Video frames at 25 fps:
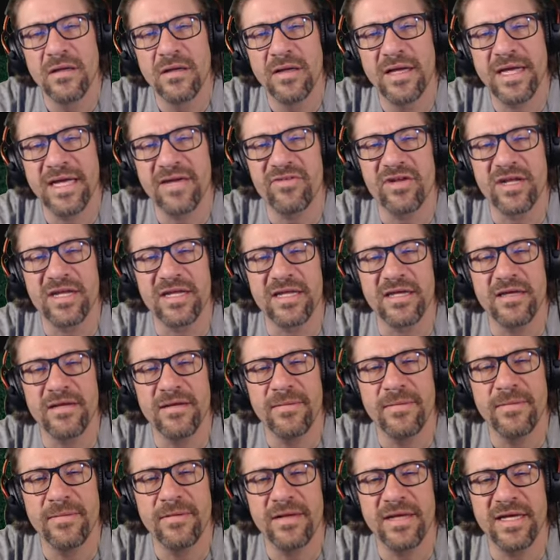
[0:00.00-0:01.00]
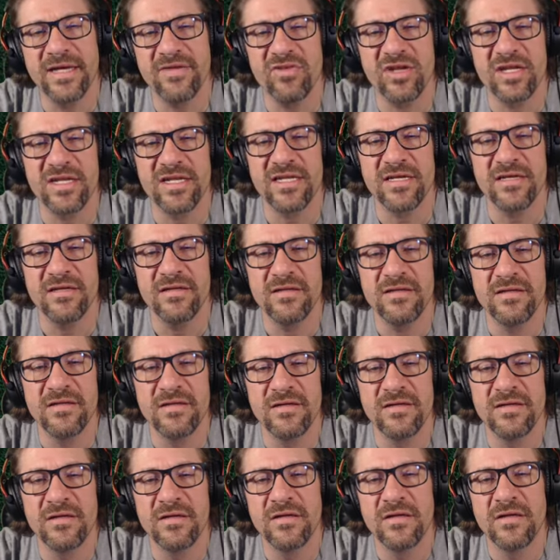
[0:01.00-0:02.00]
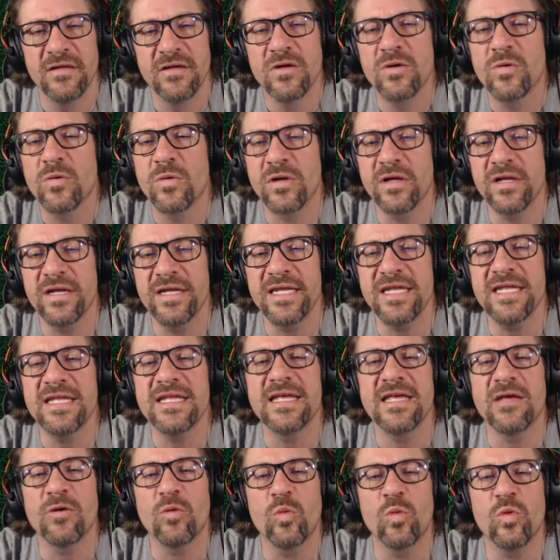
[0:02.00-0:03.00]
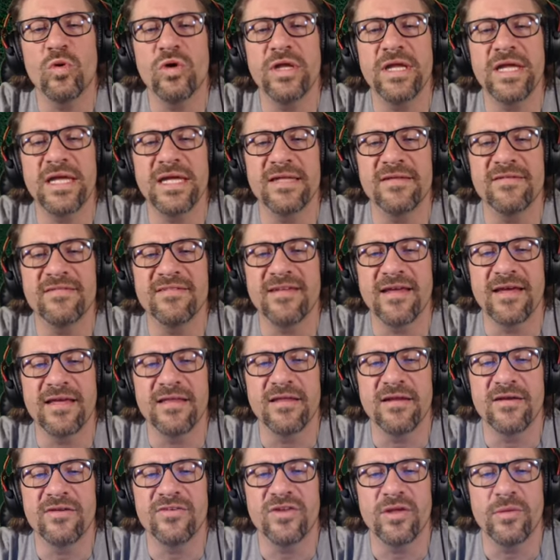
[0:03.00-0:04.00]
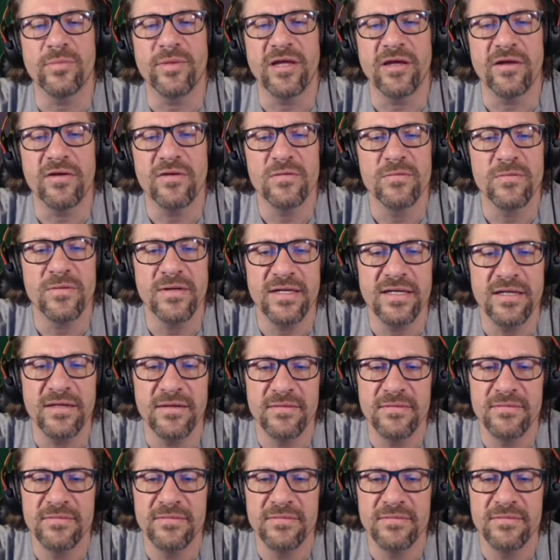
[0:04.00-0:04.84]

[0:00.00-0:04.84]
I have an idea. I have an idea. We're going to need to get wood inside there somehow, right?